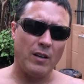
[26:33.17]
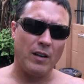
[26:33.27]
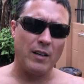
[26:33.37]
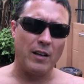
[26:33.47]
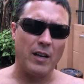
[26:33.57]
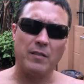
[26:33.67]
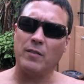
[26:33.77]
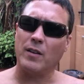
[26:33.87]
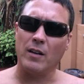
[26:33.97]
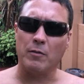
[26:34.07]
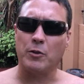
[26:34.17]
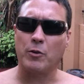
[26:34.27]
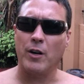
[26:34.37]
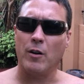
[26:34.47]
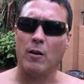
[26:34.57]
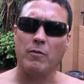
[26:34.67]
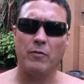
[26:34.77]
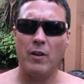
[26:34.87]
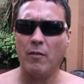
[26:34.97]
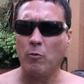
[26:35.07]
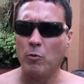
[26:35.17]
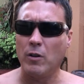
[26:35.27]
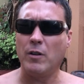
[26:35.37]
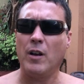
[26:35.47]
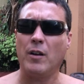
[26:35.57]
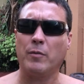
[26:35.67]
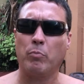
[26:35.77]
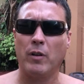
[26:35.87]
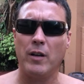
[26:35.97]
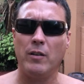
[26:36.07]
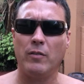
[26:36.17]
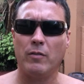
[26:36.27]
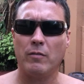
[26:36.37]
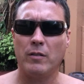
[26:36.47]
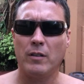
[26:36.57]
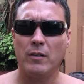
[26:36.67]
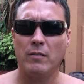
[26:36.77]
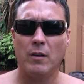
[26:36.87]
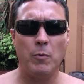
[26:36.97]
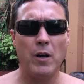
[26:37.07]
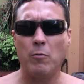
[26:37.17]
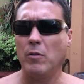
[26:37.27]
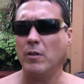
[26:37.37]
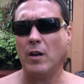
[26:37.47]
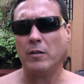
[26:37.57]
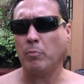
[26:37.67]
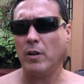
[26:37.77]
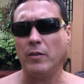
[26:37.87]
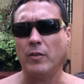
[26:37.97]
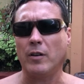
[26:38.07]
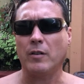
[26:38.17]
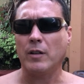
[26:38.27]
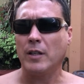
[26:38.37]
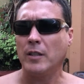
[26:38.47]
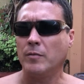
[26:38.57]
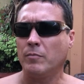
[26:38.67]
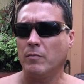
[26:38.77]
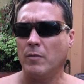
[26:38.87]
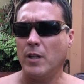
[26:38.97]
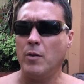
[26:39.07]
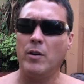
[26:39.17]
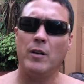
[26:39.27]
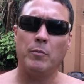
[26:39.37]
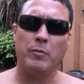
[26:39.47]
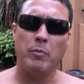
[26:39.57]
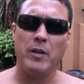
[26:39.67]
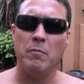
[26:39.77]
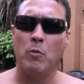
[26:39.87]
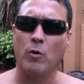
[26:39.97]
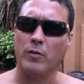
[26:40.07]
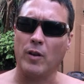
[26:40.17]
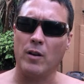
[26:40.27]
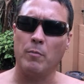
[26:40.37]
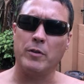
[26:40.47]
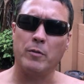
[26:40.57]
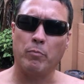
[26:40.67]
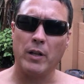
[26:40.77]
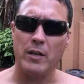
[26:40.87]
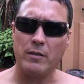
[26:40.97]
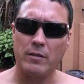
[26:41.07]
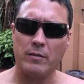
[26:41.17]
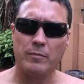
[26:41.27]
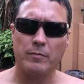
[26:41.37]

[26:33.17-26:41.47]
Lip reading: I guess it's kind of a trade-off. If you have a really nice place, and we got a really nice place here, you end up spending more time at your place.